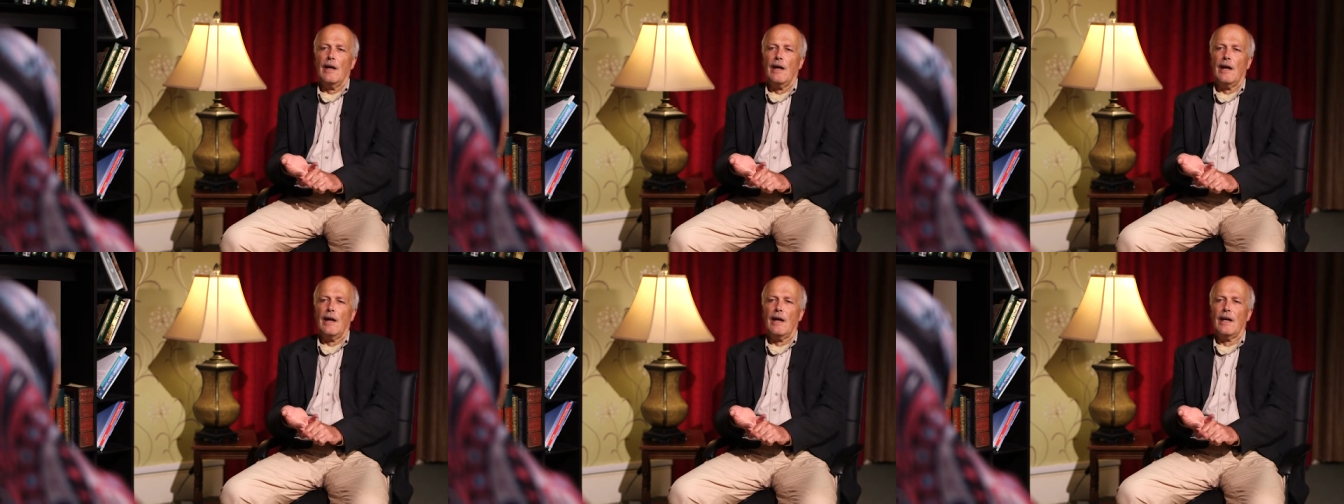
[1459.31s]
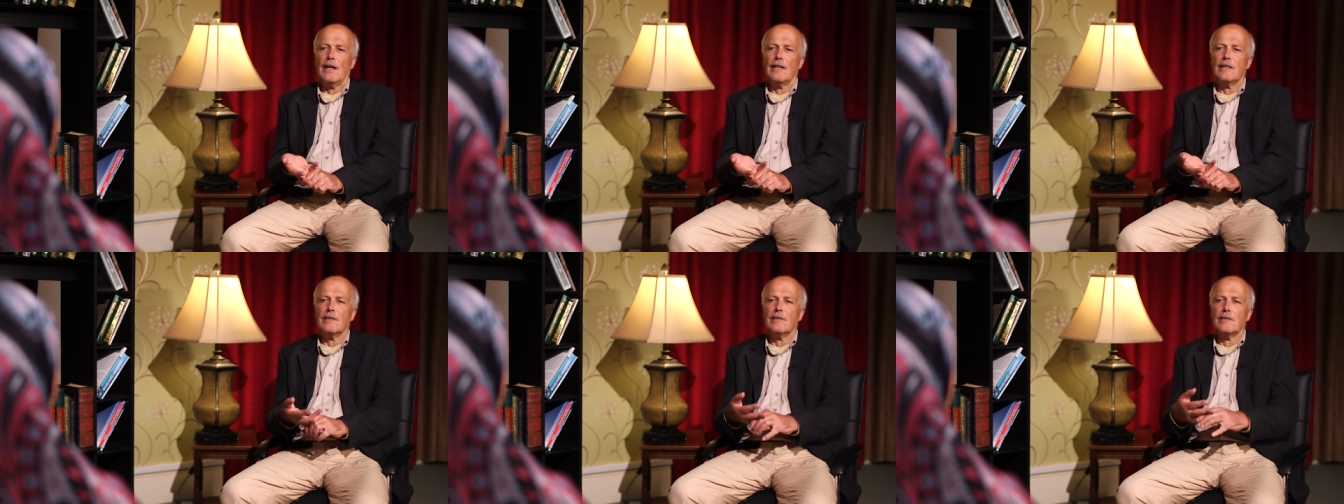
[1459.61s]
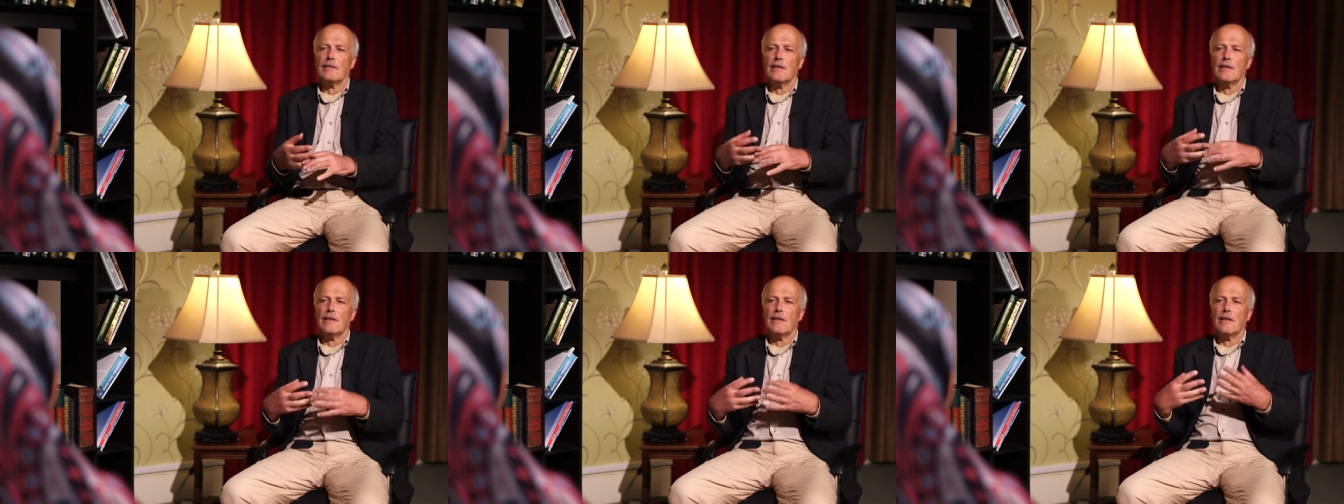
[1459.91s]

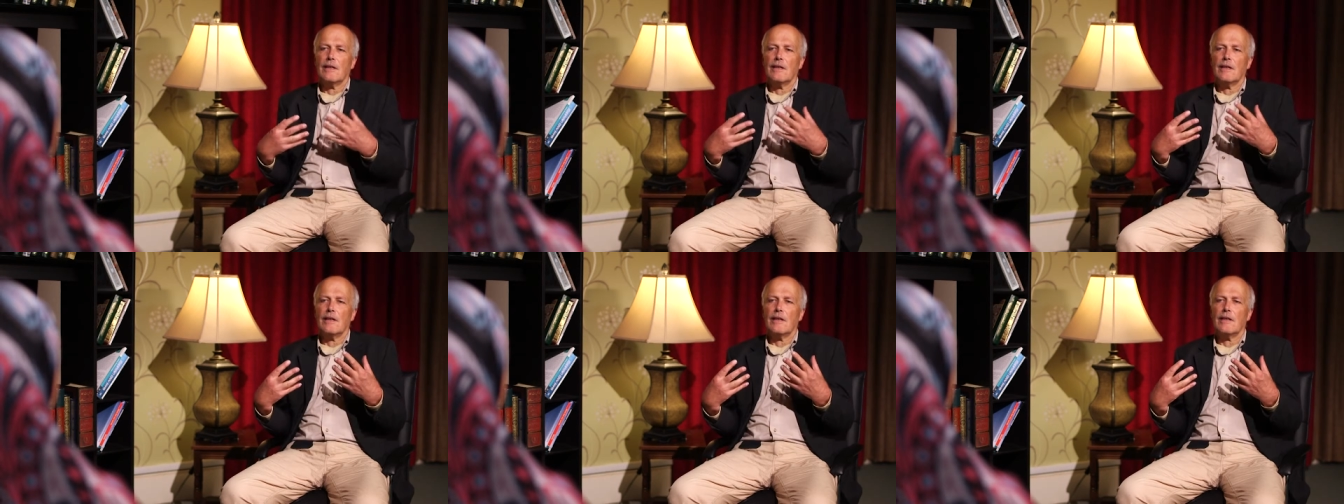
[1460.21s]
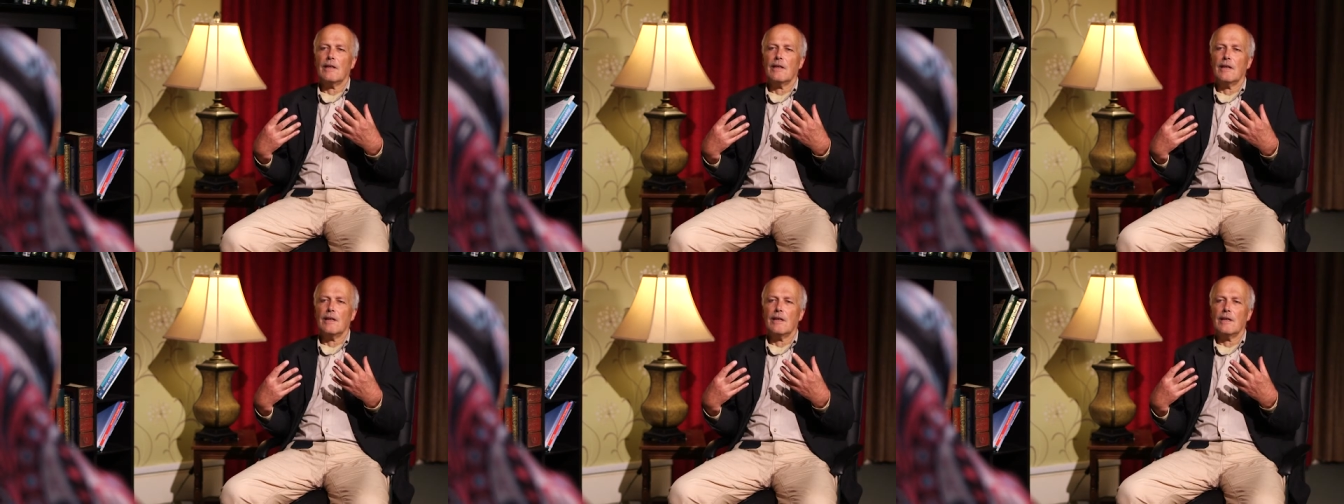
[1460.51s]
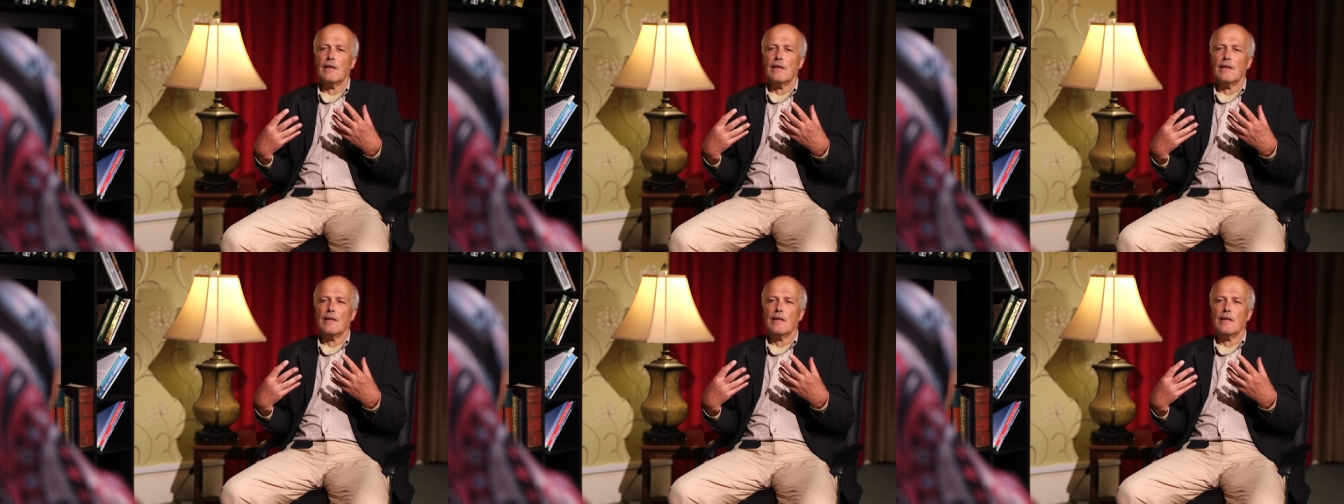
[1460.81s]
And
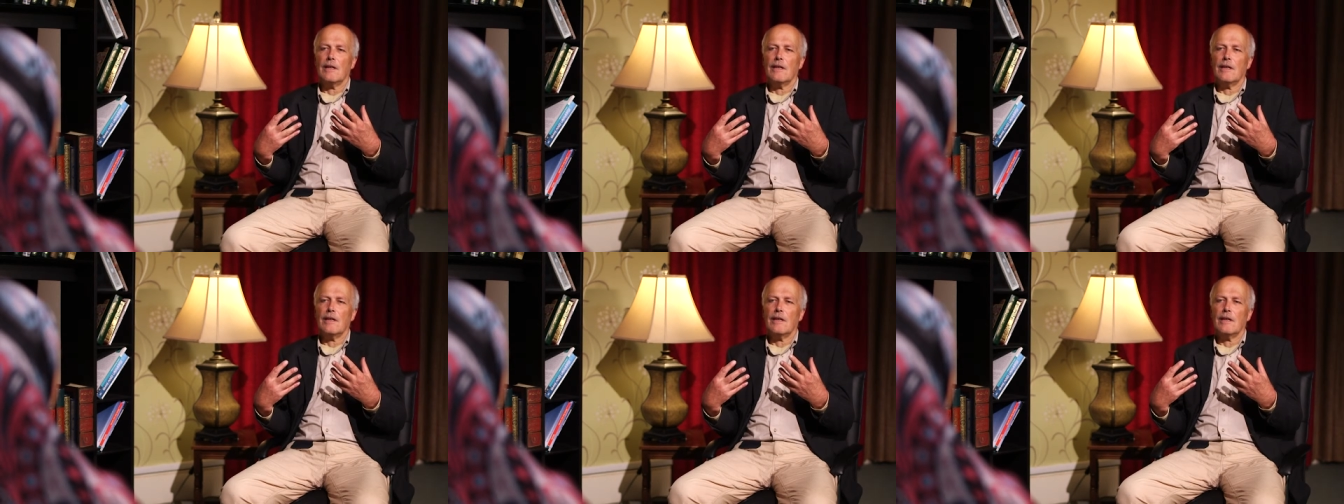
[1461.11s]
I